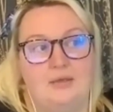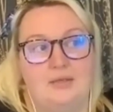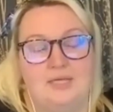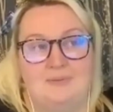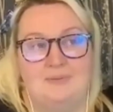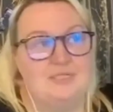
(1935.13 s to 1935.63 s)

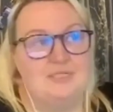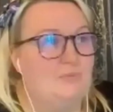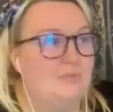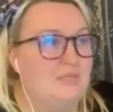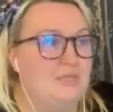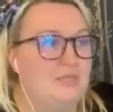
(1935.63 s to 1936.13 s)
especially
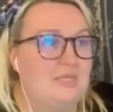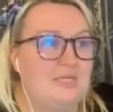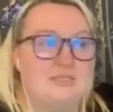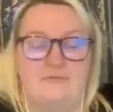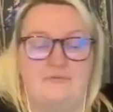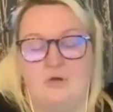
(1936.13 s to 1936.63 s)
with the
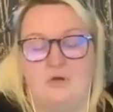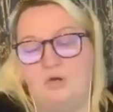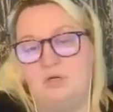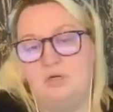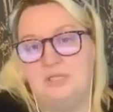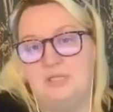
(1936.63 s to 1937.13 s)
things that have gone
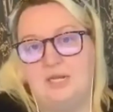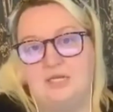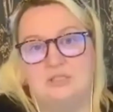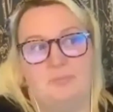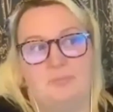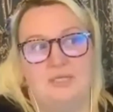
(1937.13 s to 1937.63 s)
on in the
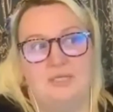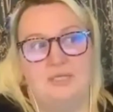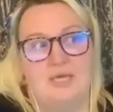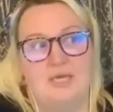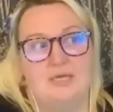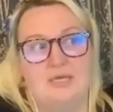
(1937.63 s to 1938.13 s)
last couple of
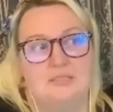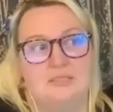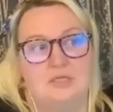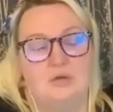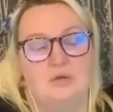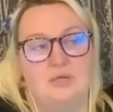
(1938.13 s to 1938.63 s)
years.
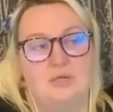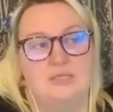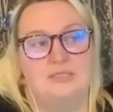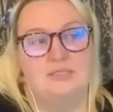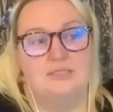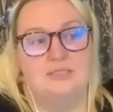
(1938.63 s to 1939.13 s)

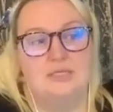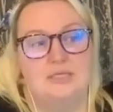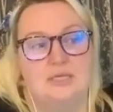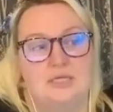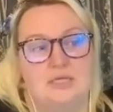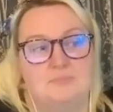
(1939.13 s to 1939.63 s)

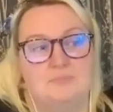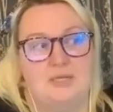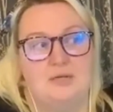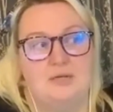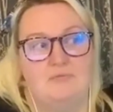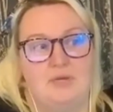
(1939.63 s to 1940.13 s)
It's
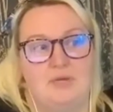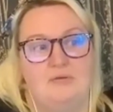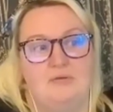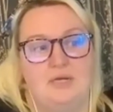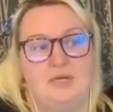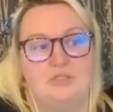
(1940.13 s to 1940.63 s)
been a
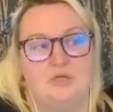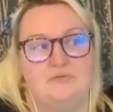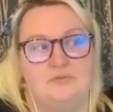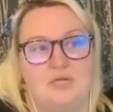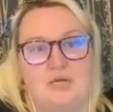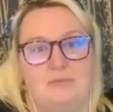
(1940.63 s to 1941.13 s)
really, really
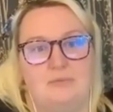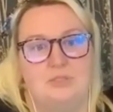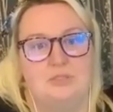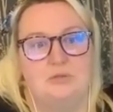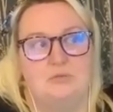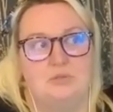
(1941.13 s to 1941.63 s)
tough time
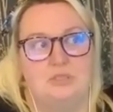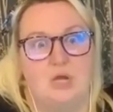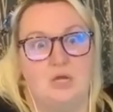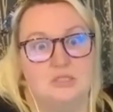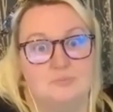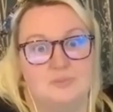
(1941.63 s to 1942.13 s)
to
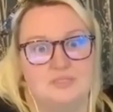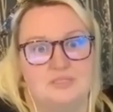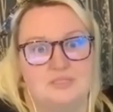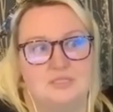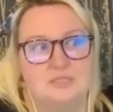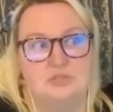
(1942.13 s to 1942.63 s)
start a
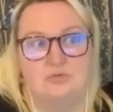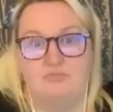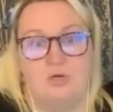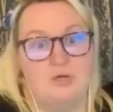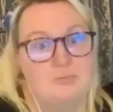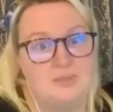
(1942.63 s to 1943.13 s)
business, to
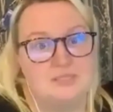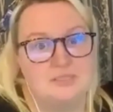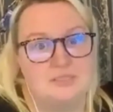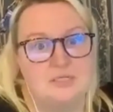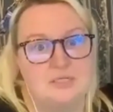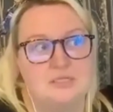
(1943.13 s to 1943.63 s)
run a
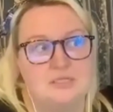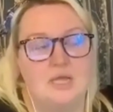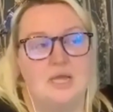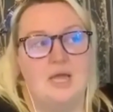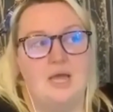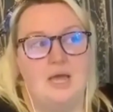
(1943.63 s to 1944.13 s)
business.
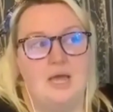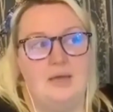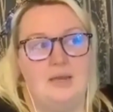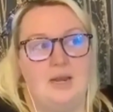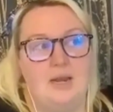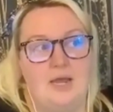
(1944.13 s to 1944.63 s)

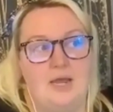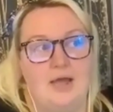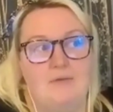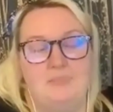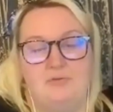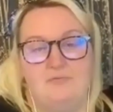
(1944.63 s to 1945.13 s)
And I
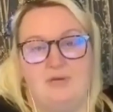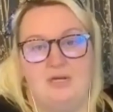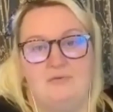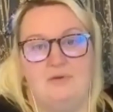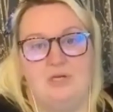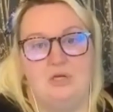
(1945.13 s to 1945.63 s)
have been
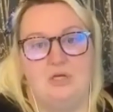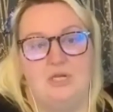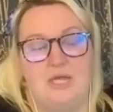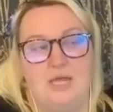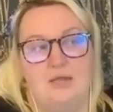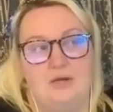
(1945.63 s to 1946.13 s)
really, really
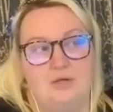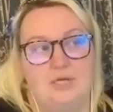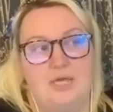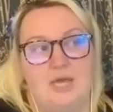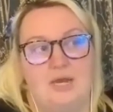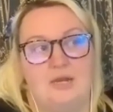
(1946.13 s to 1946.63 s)

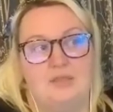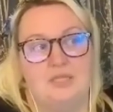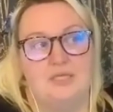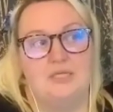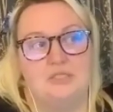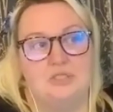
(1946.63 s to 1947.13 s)
lucky. And I
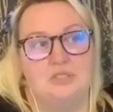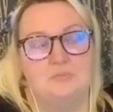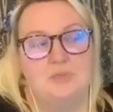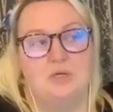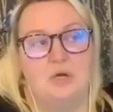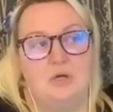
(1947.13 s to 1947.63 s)
think it's just
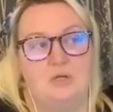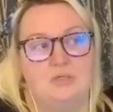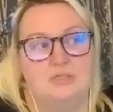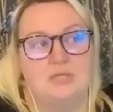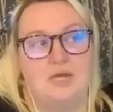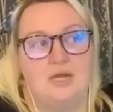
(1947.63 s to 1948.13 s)

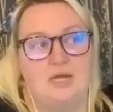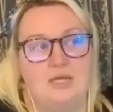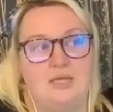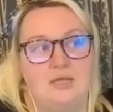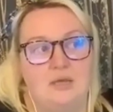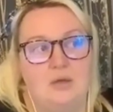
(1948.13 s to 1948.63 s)
because I